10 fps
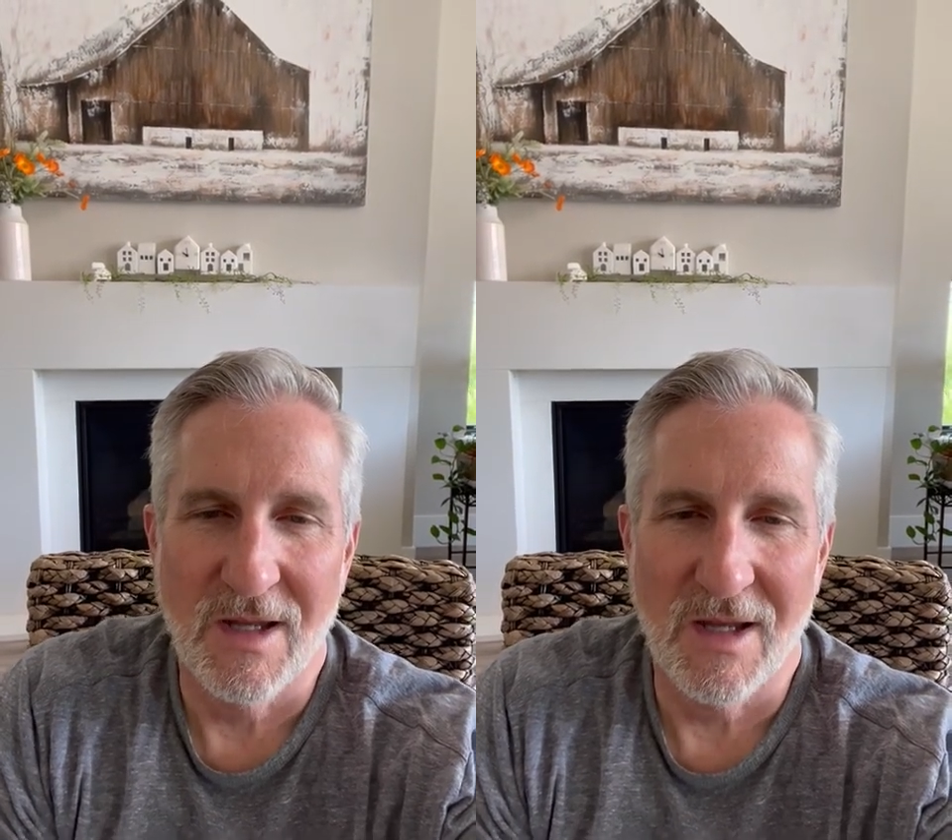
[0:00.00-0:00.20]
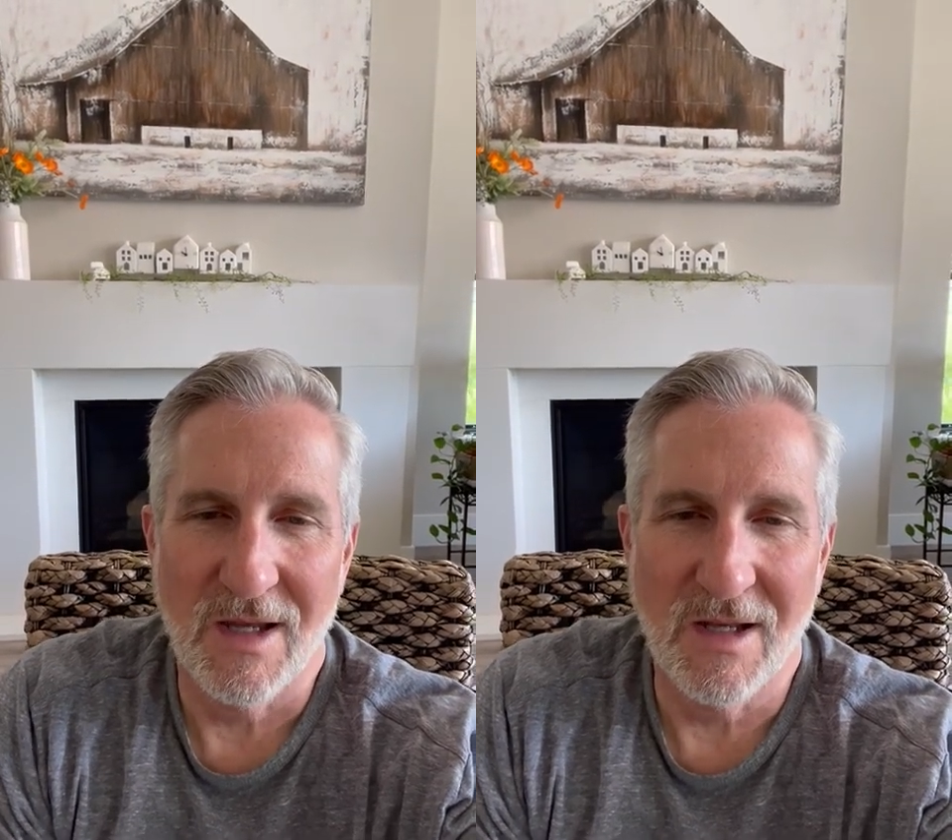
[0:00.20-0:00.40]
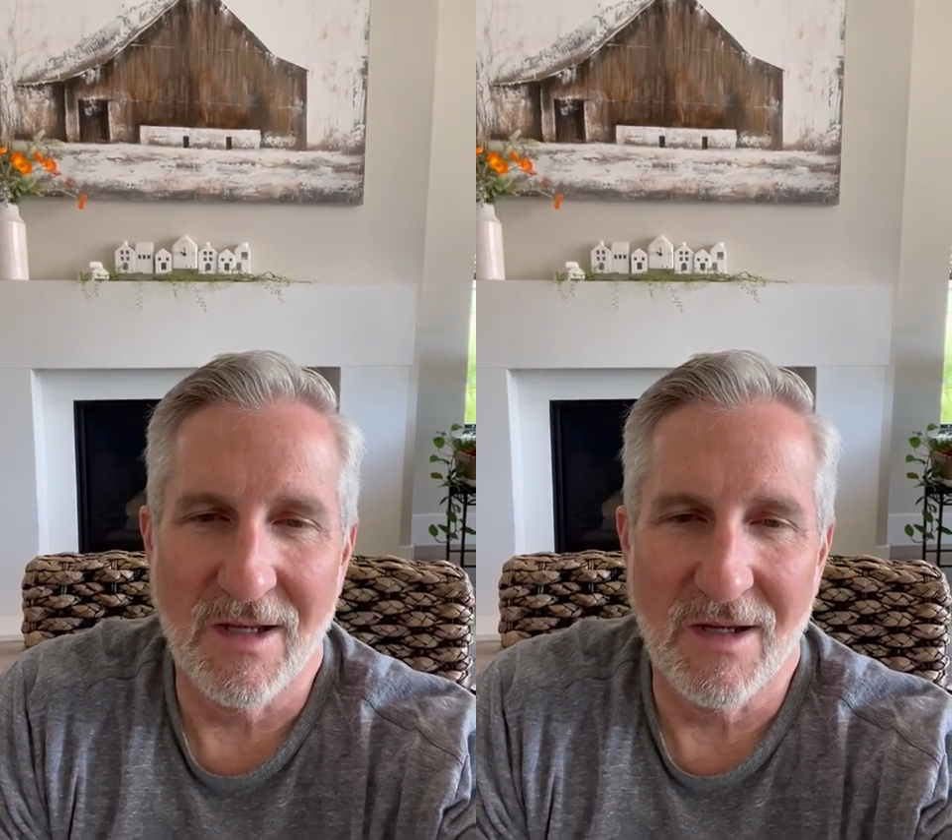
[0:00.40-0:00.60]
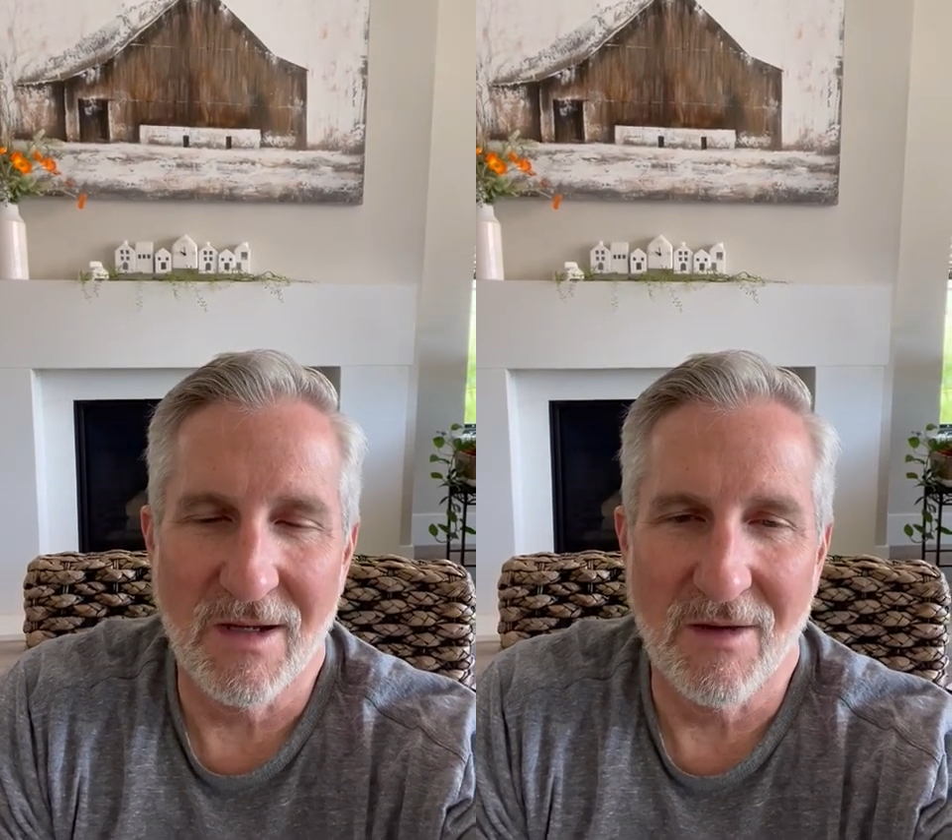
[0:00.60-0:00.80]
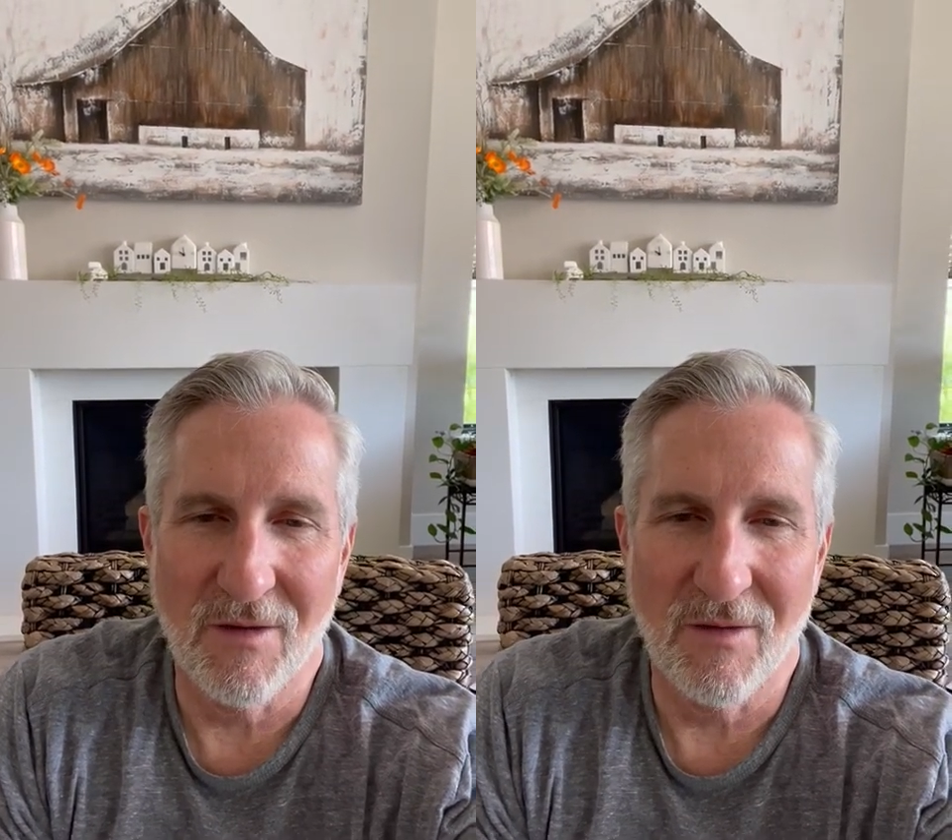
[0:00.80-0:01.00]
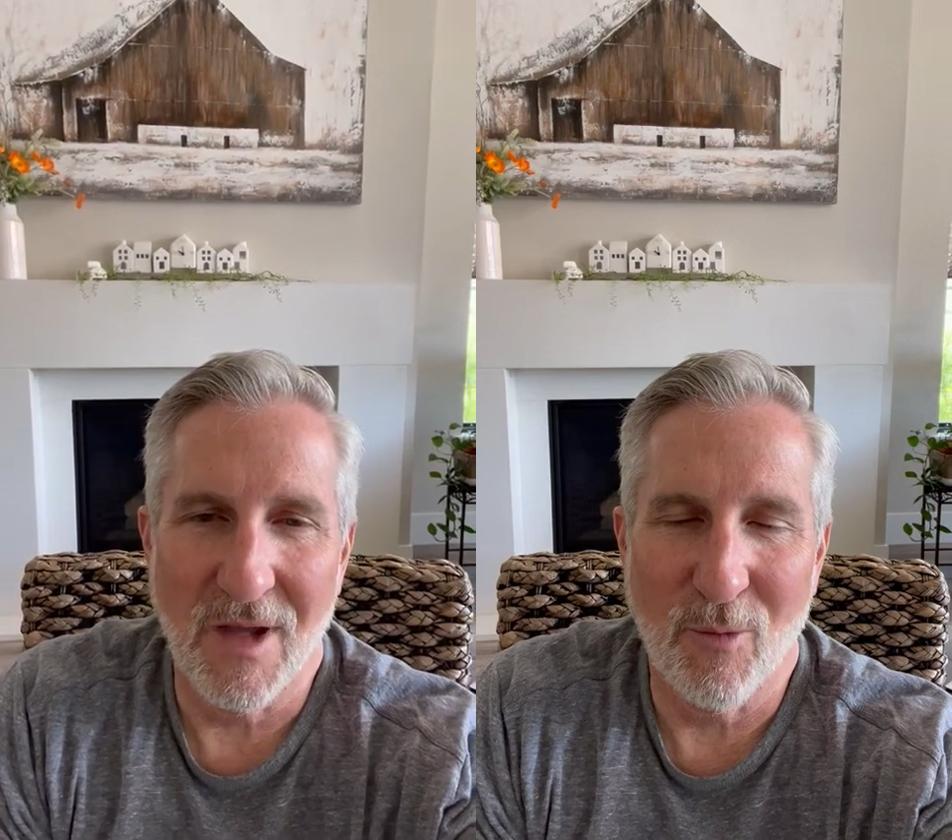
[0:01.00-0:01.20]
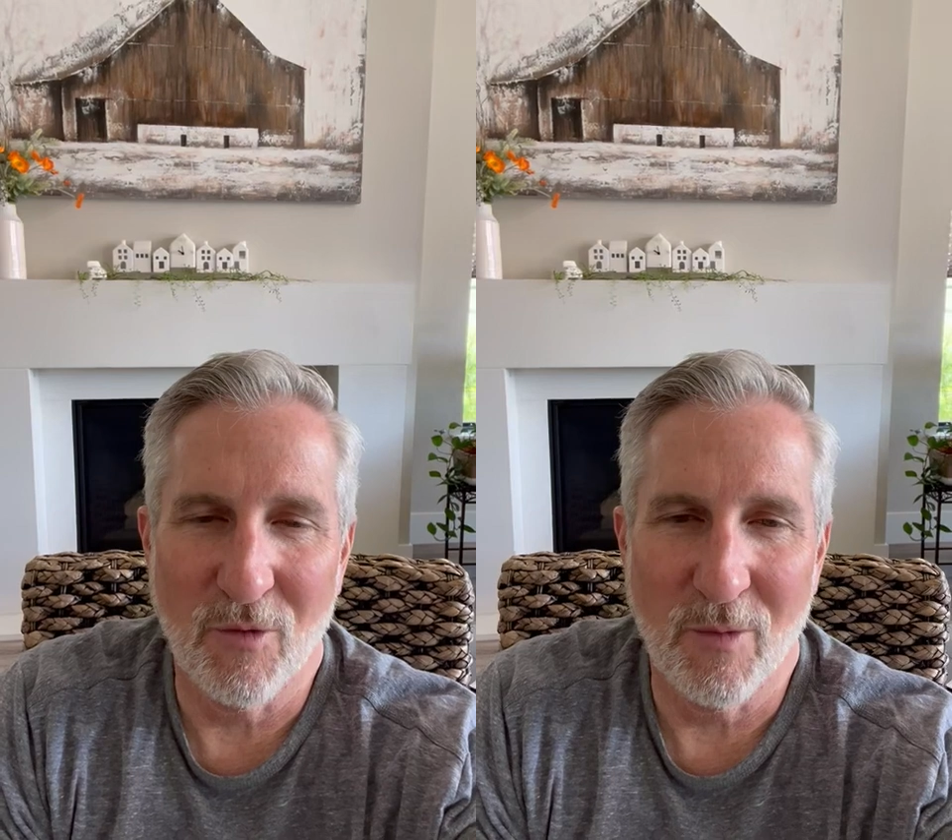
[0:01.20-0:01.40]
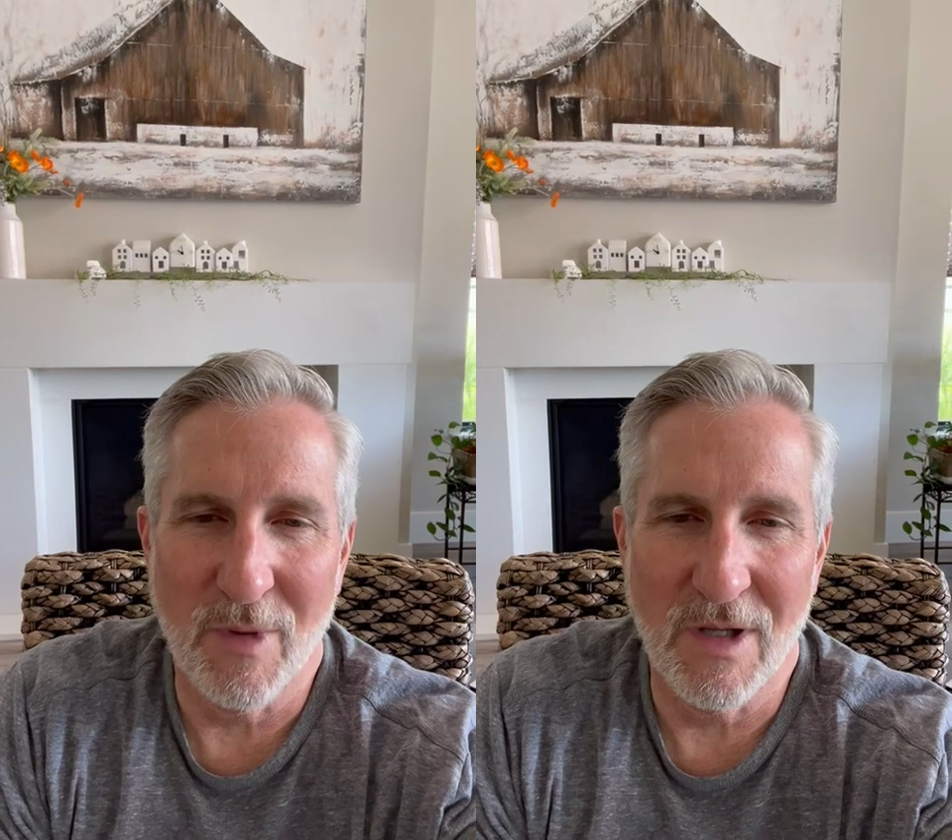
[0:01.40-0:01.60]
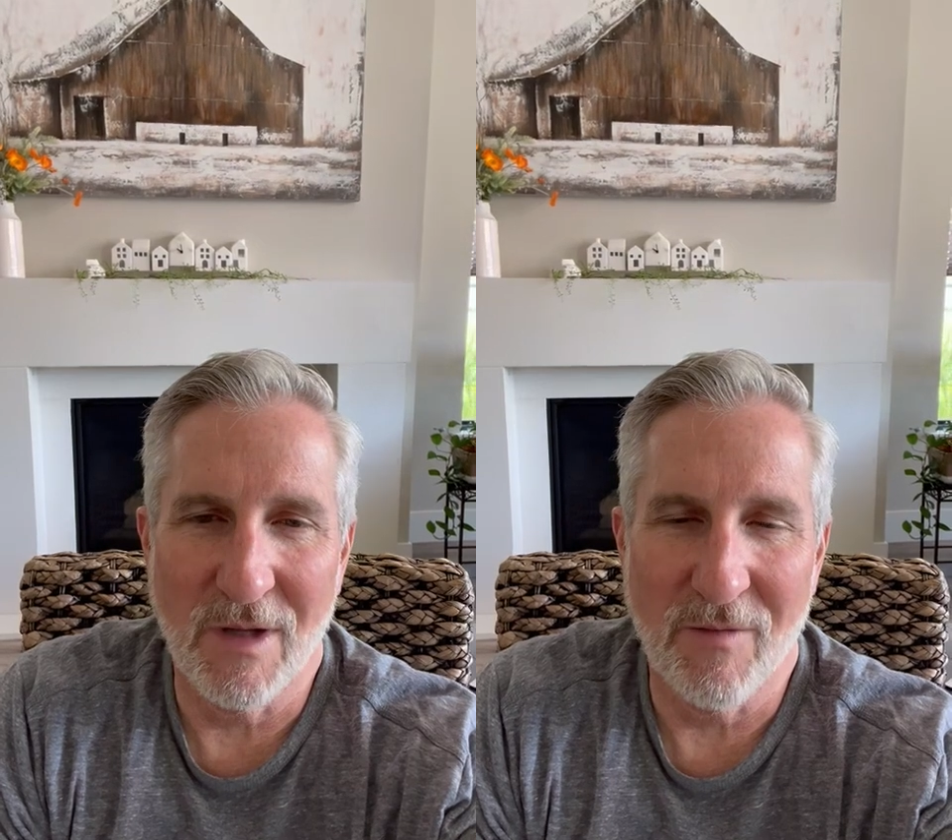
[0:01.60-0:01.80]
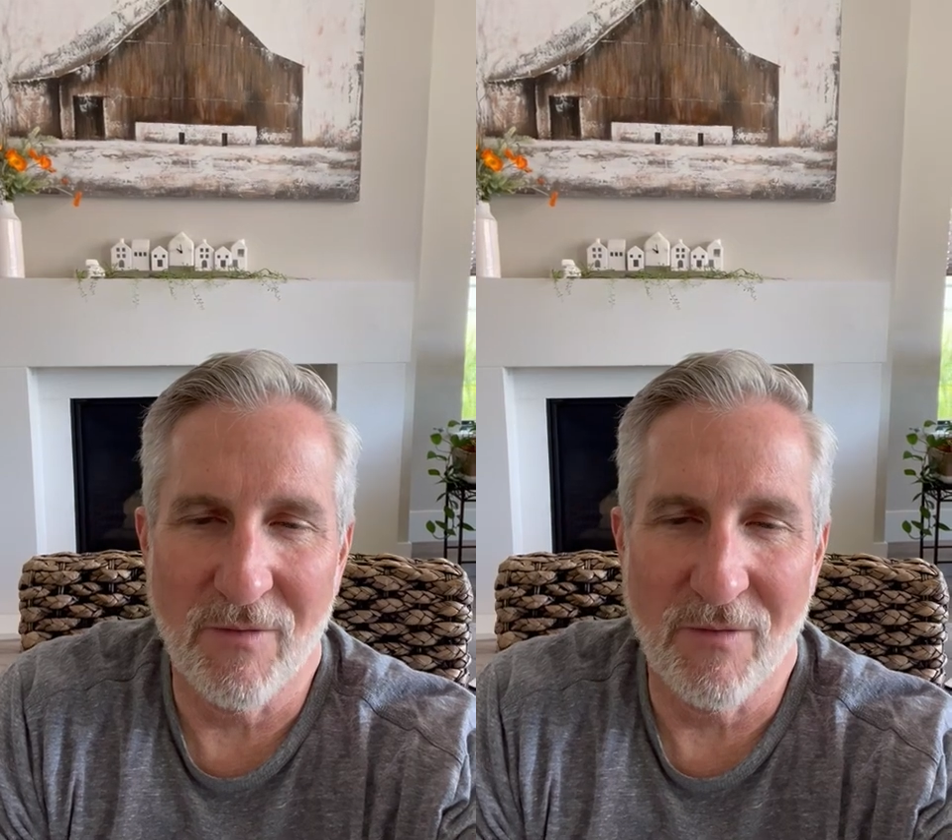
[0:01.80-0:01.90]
and uh, that was the beginning of